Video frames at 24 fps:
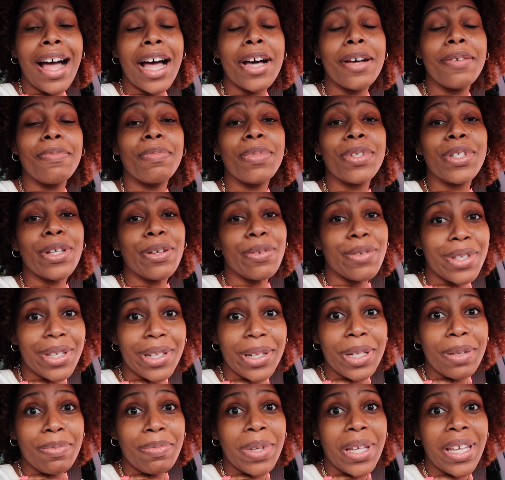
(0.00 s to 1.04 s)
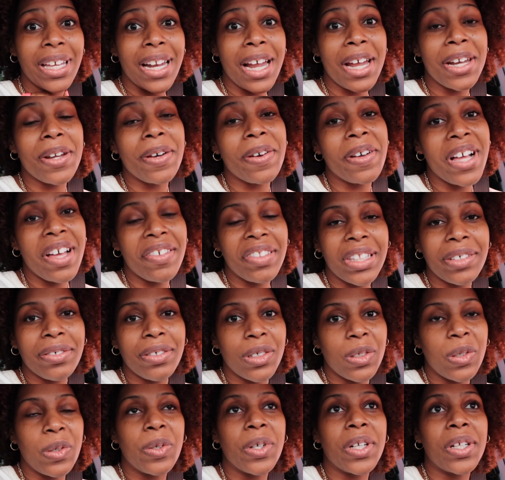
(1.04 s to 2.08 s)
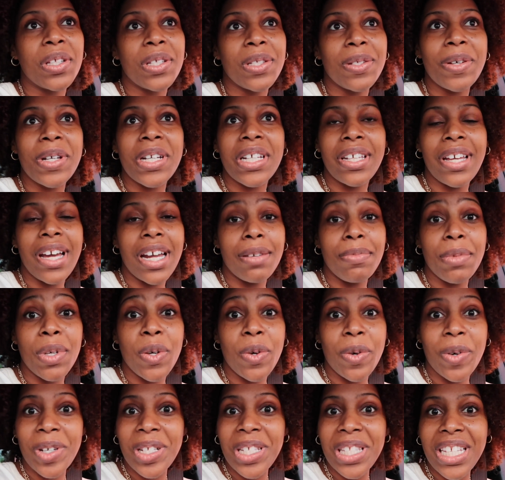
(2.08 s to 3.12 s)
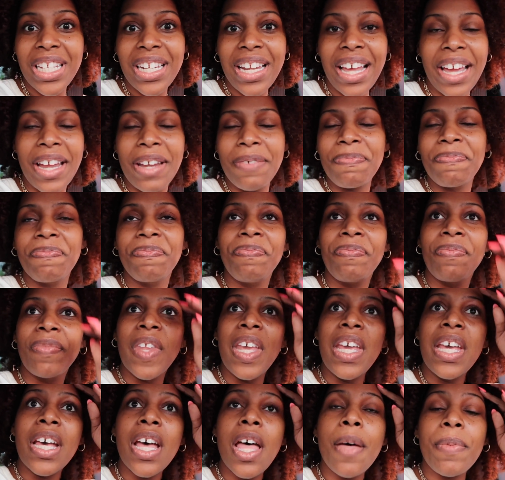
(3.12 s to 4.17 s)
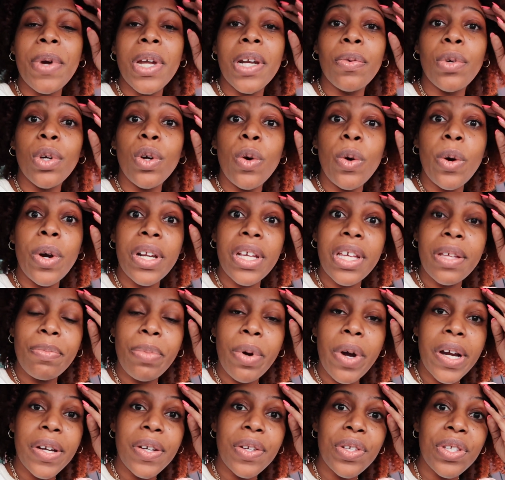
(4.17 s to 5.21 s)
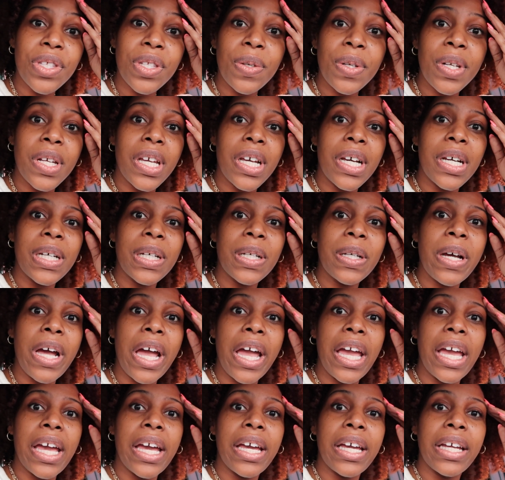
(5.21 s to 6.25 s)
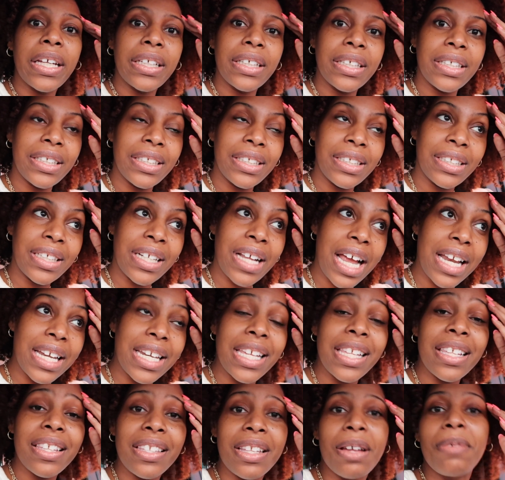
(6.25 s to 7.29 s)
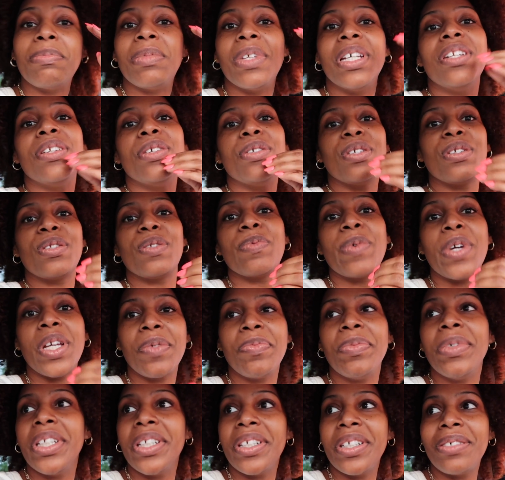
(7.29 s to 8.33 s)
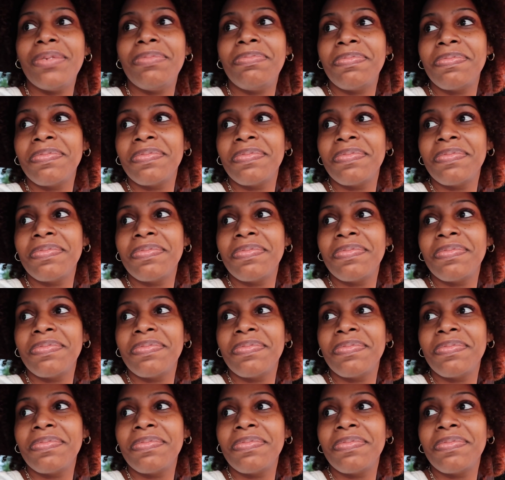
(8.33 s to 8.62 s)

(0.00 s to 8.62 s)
I'm so sleepy and I know I have to record the Sew It Academy course tonight. I'm gonna record it in partner studio and I need something to just wake me up.